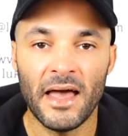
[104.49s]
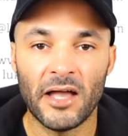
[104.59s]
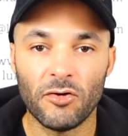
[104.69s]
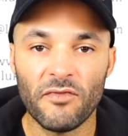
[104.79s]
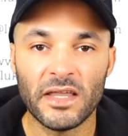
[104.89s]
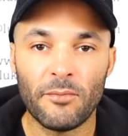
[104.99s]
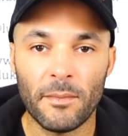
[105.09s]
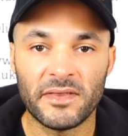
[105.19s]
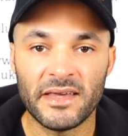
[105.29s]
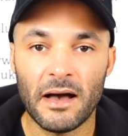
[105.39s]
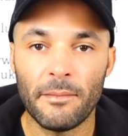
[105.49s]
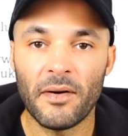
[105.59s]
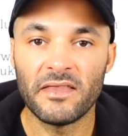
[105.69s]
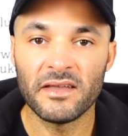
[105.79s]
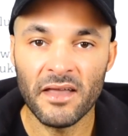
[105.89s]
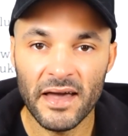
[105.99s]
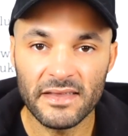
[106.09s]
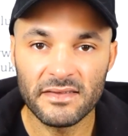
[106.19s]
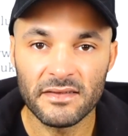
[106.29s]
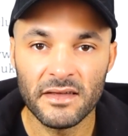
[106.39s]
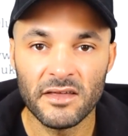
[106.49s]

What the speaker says: and you'll rent the property out by the night.